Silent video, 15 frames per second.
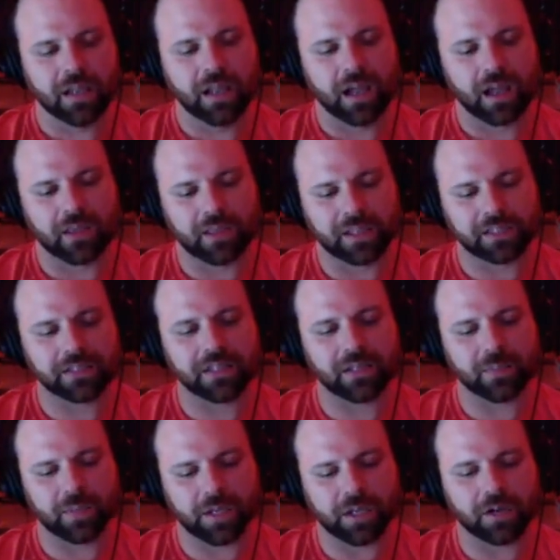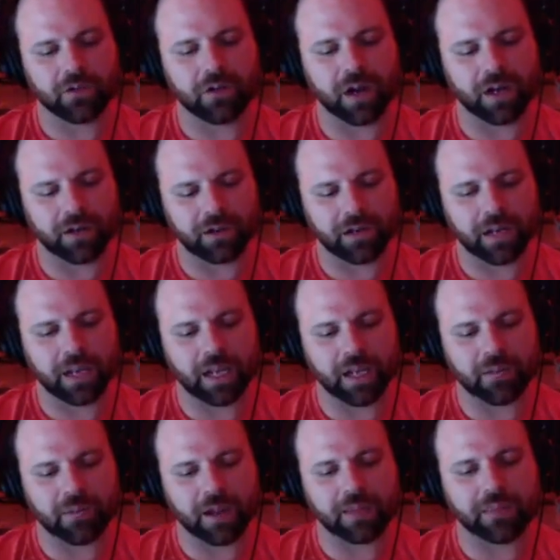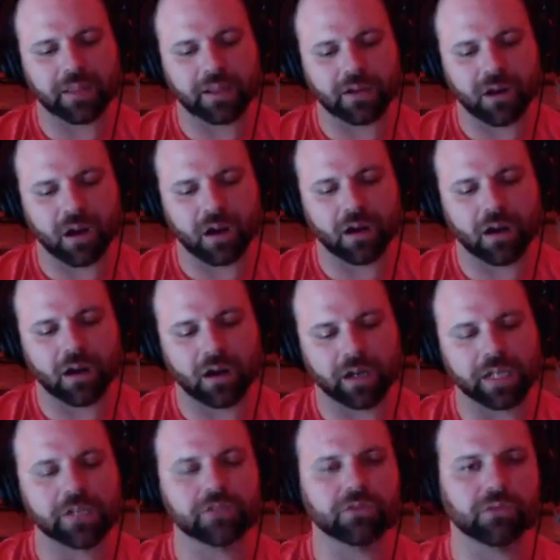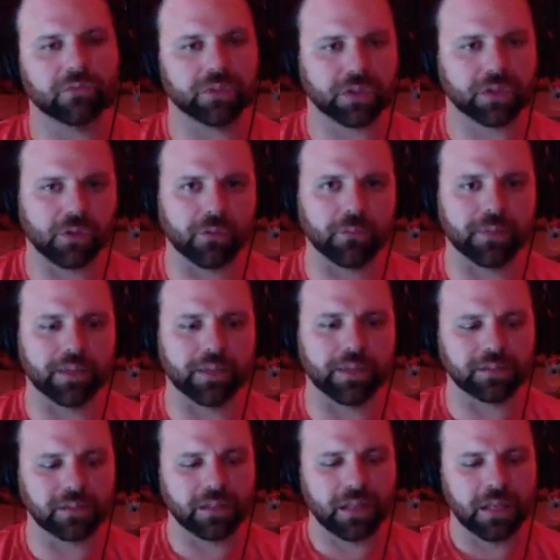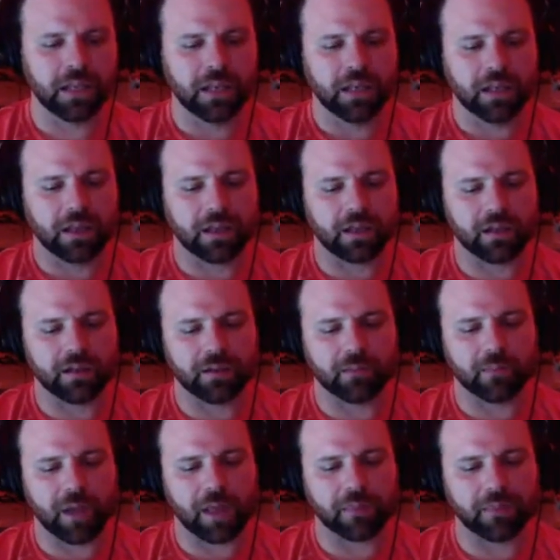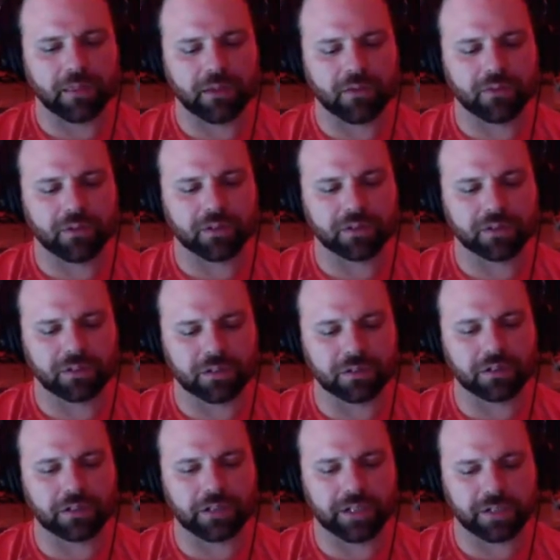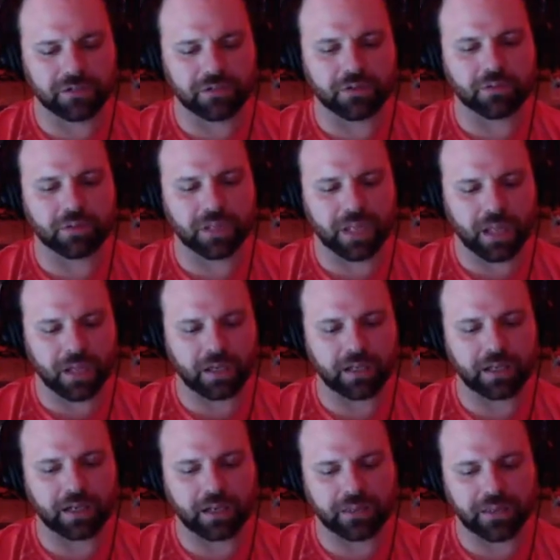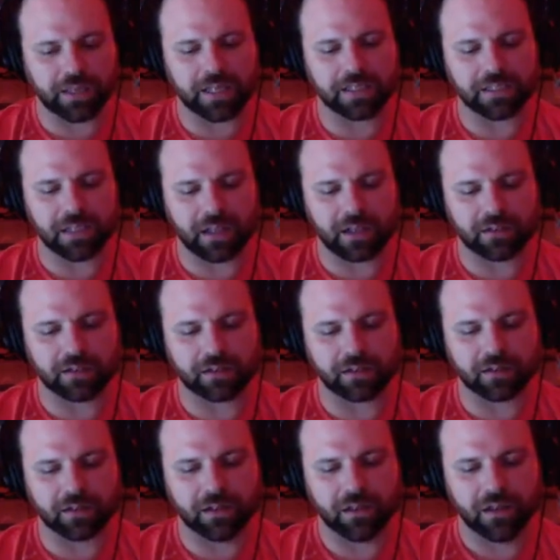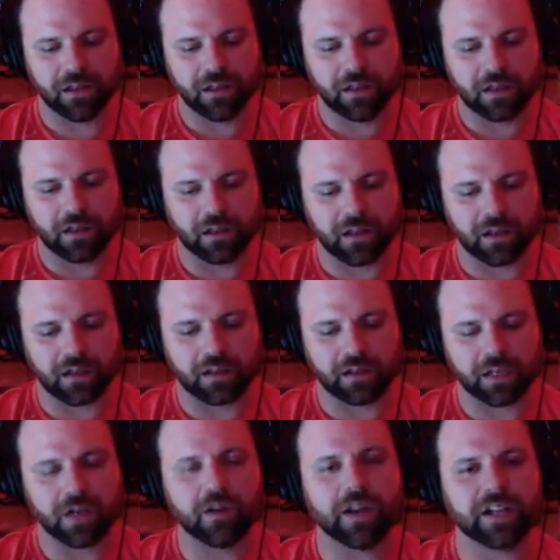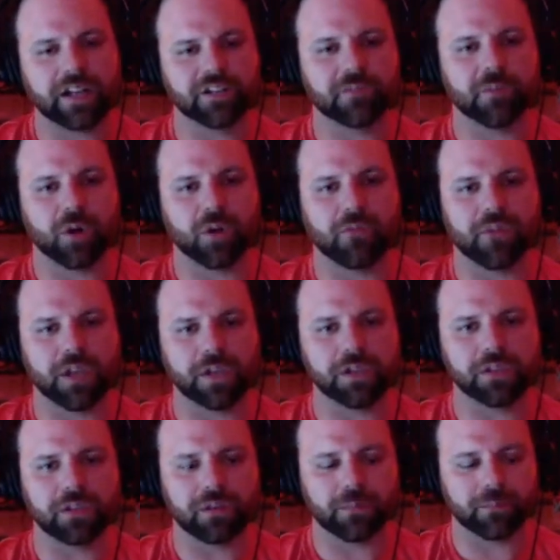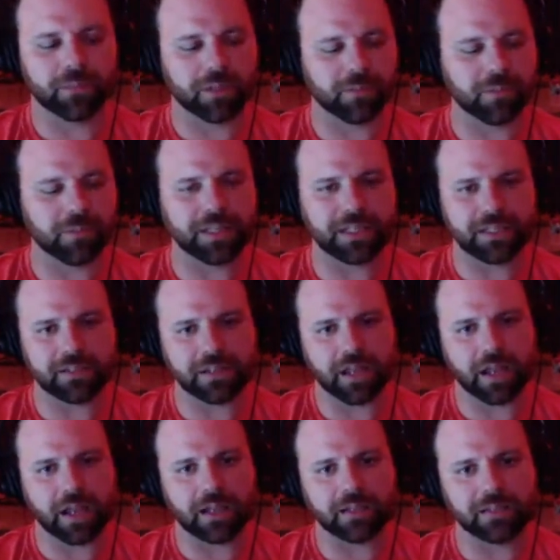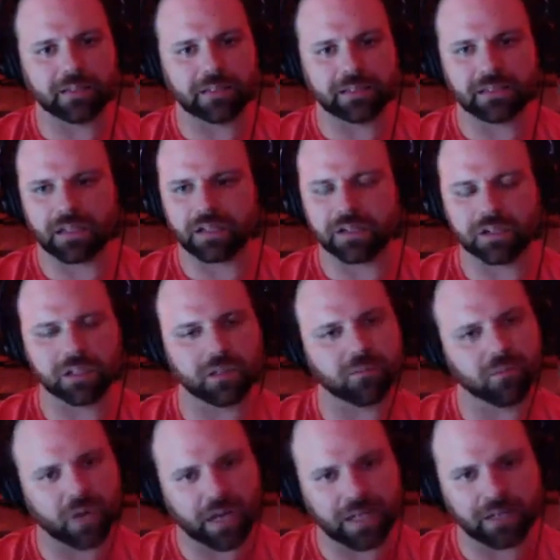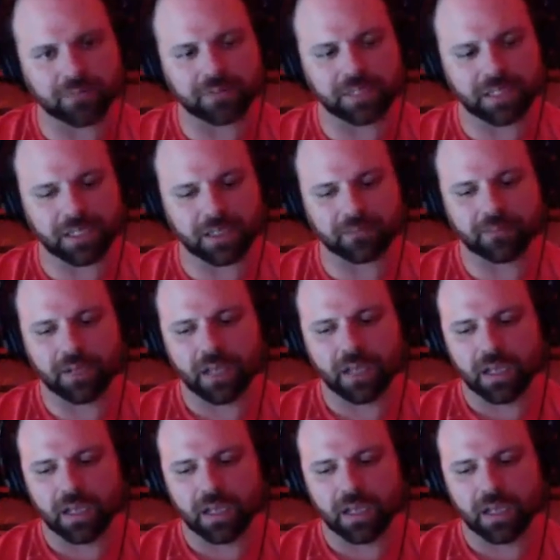I think it's going to be a grinder game. I think our history with Ole Miss, I think there's a little history with Gundy, and I think he's got a little, an extra motivation to beat these guys. It's not just some random team.